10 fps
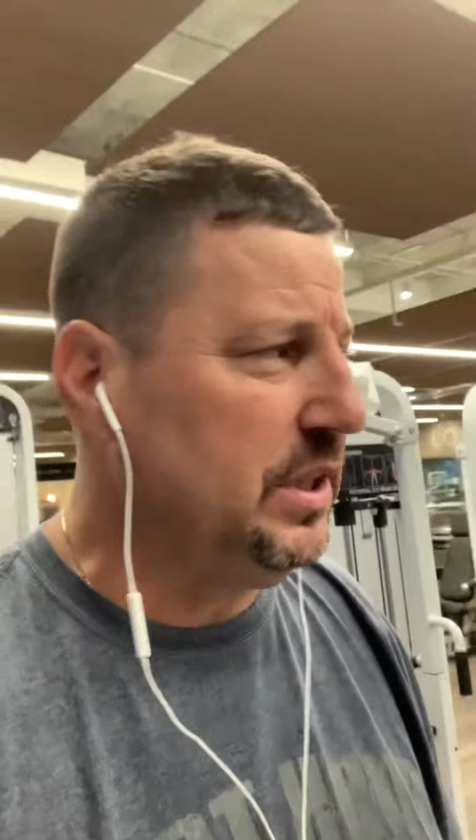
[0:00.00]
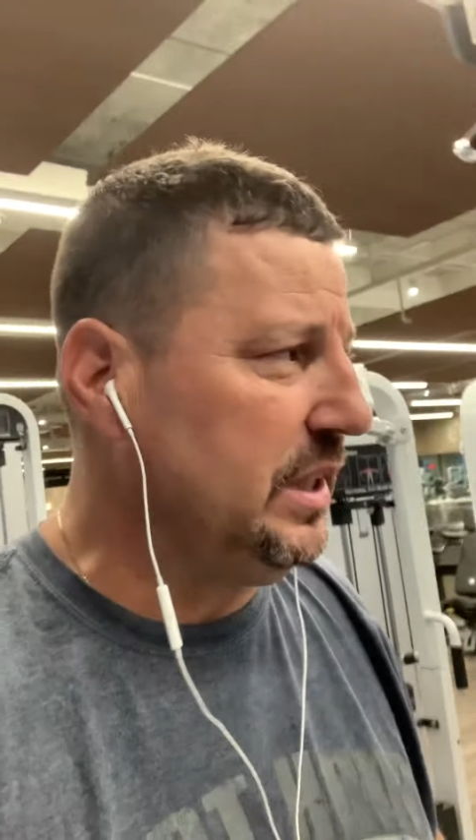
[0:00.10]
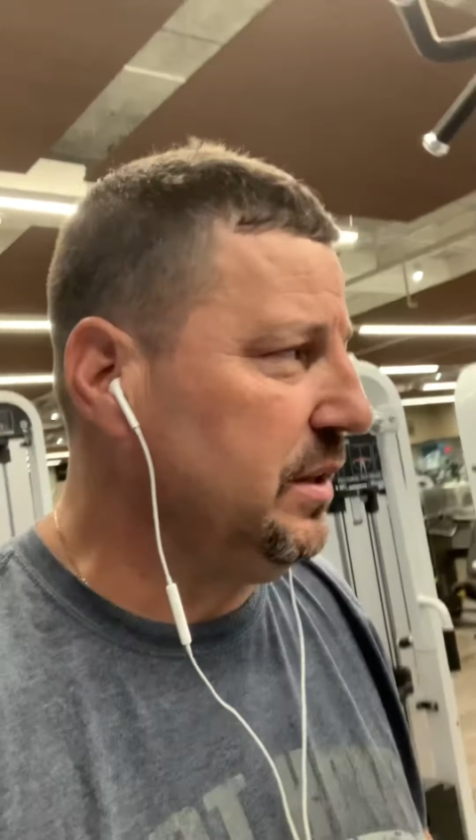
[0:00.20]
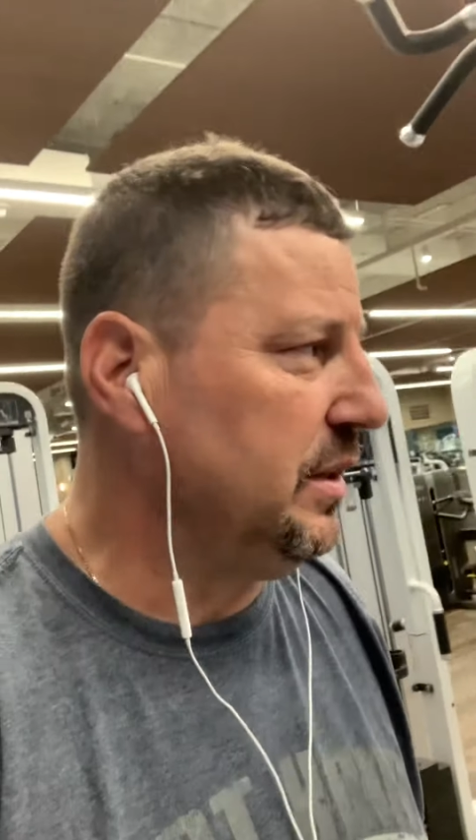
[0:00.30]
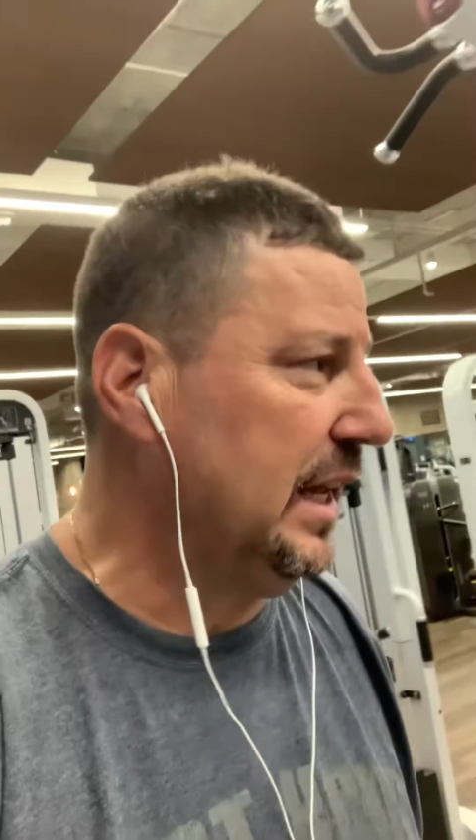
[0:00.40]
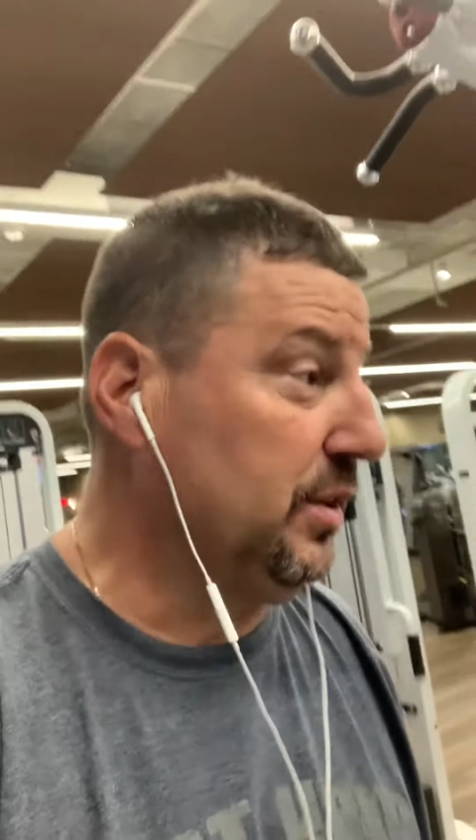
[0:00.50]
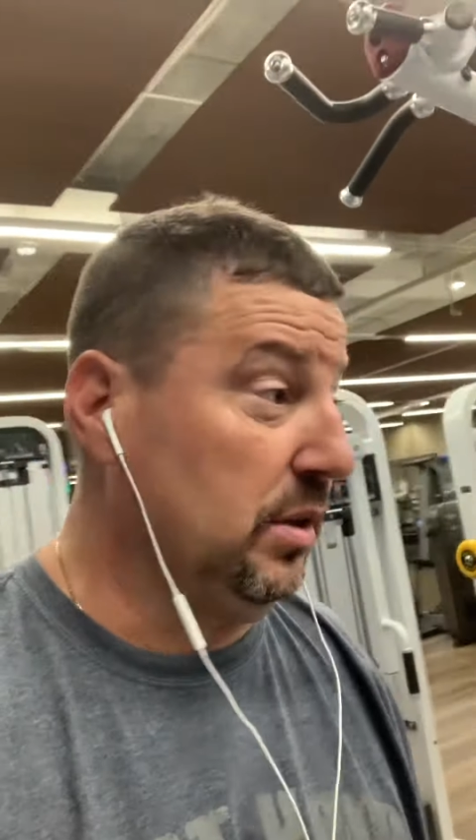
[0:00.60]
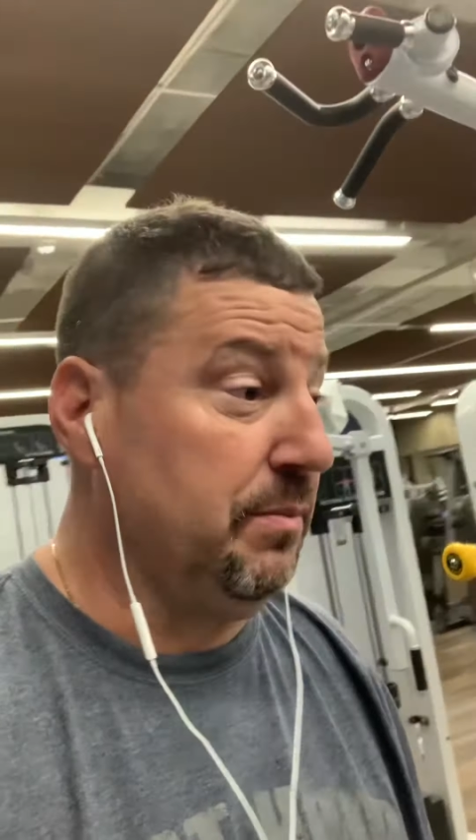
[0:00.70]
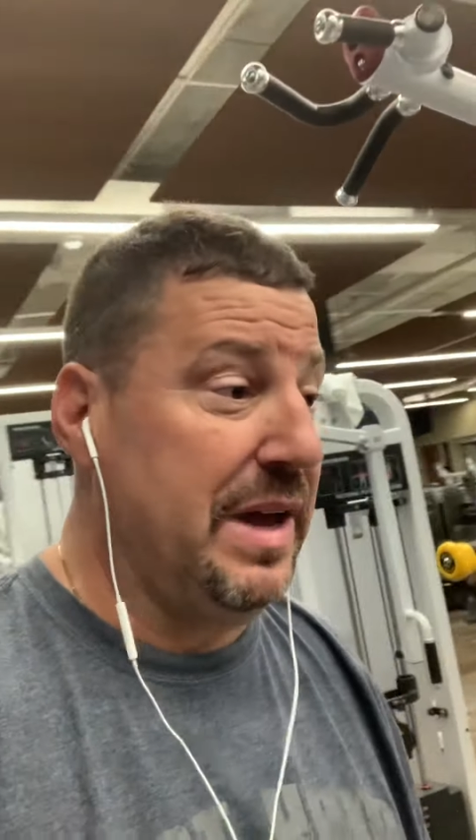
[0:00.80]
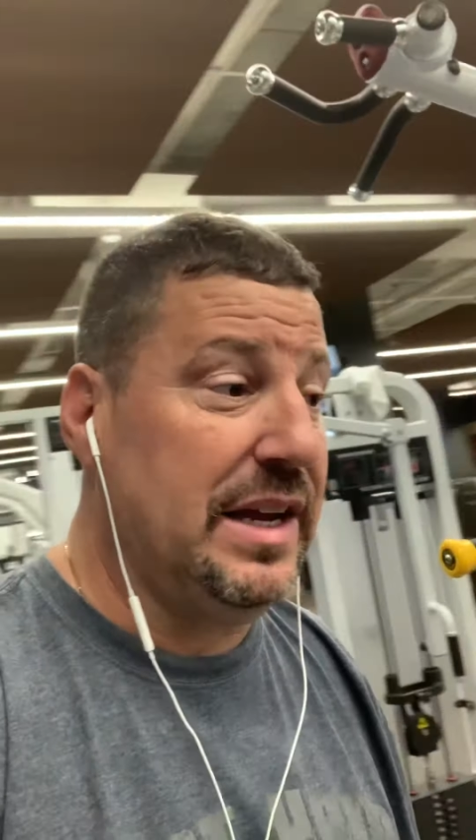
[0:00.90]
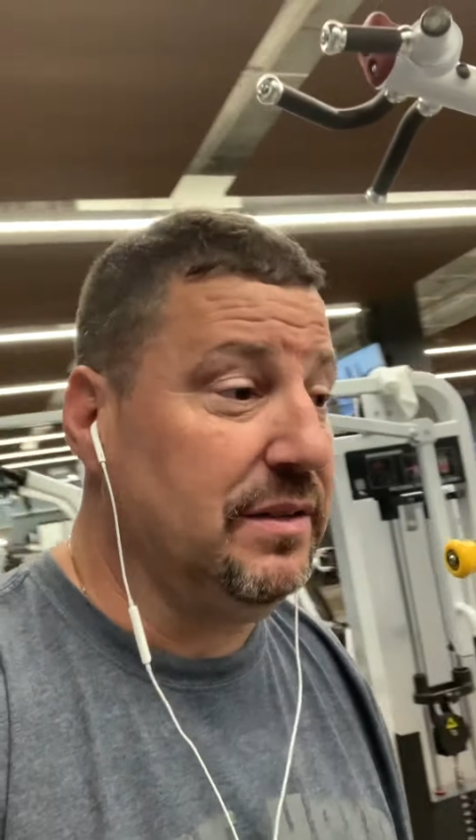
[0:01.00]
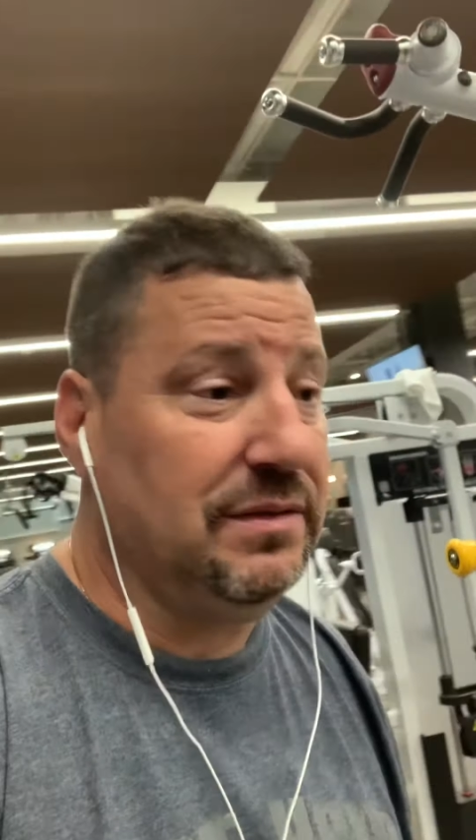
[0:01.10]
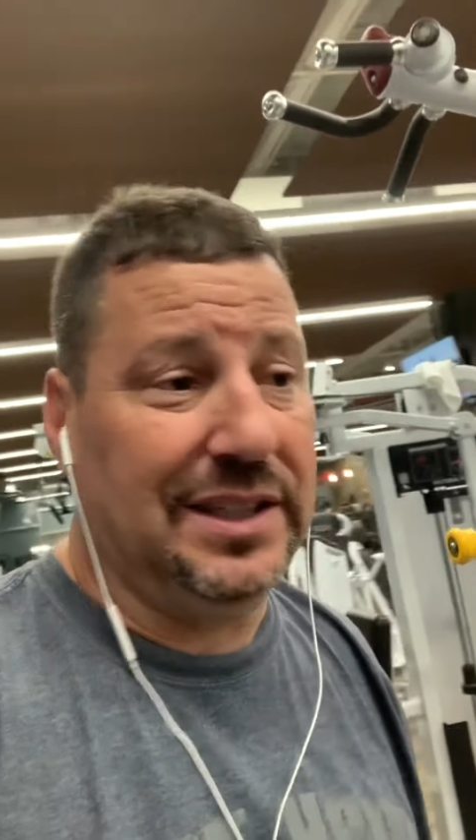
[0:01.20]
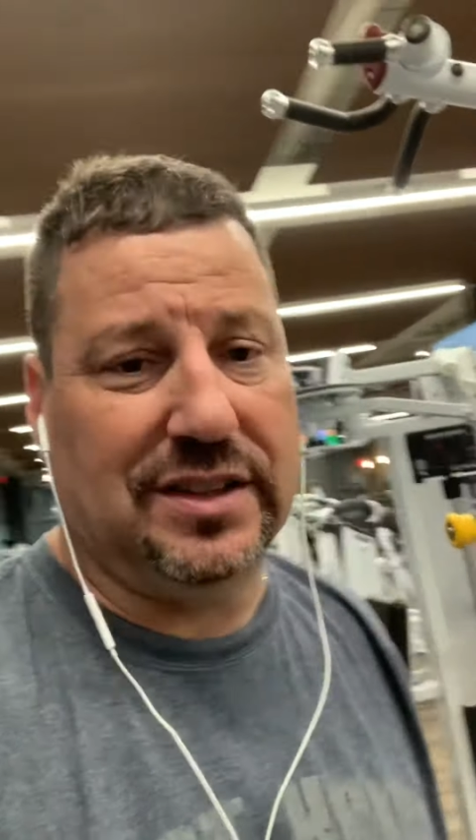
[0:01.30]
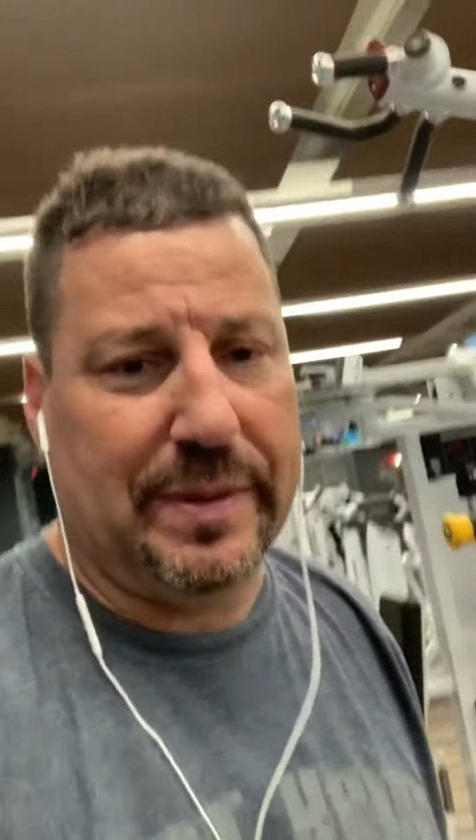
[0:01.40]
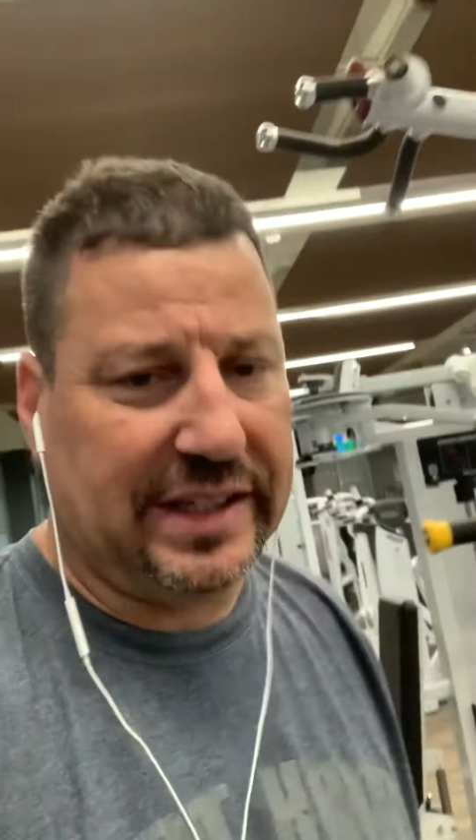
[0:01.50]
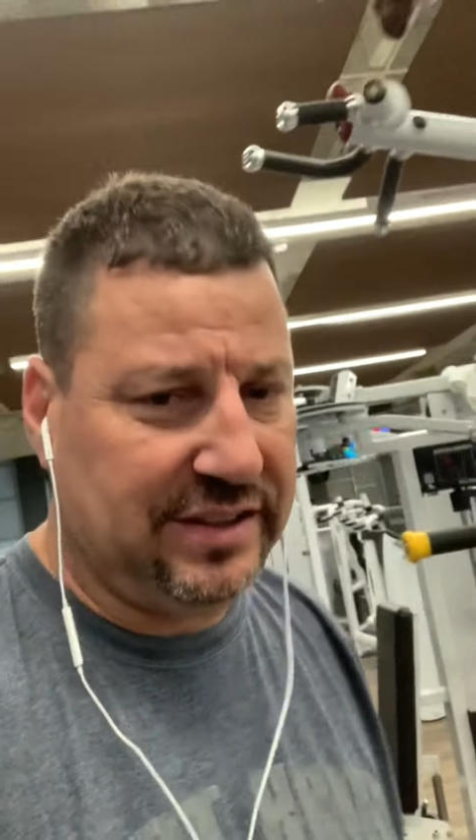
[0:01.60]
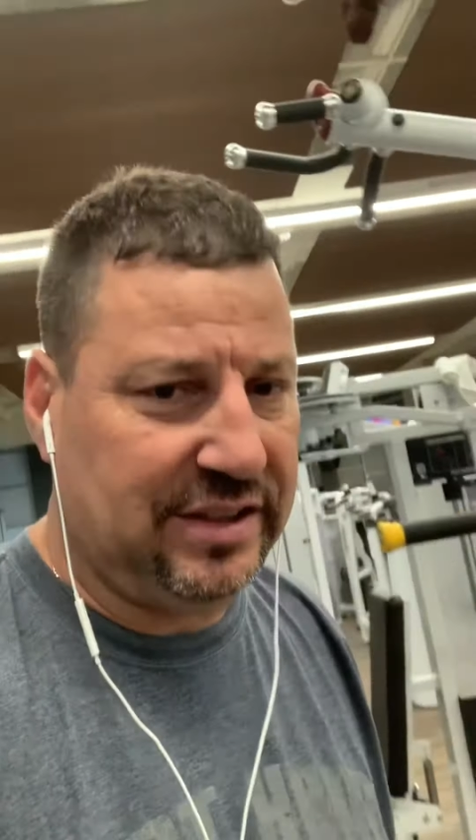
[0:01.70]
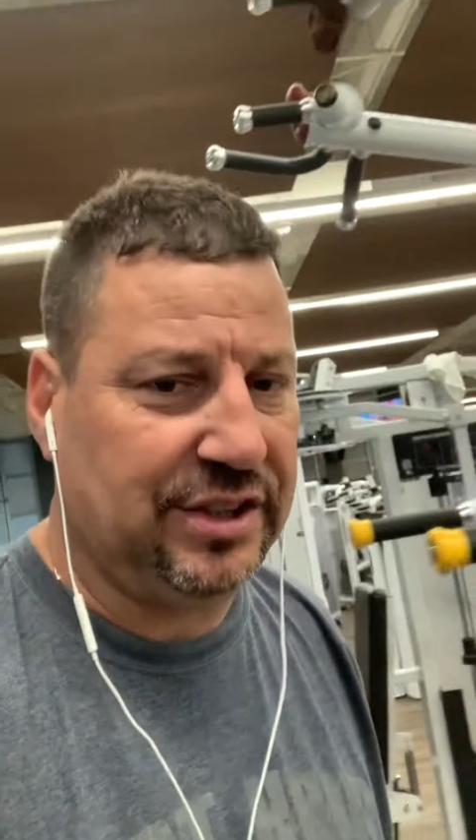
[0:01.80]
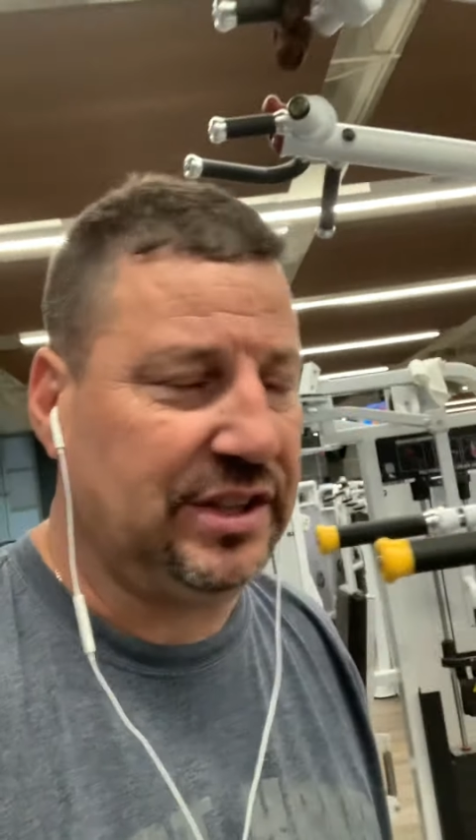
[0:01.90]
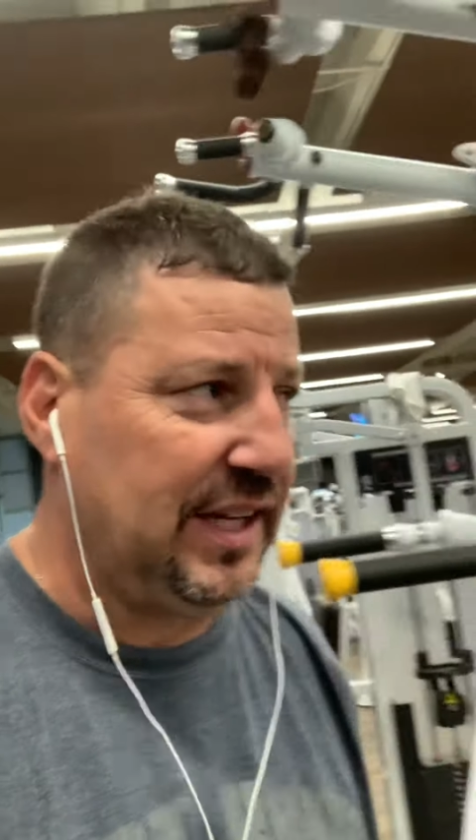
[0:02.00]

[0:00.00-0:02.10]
and that's a man needs to make a decision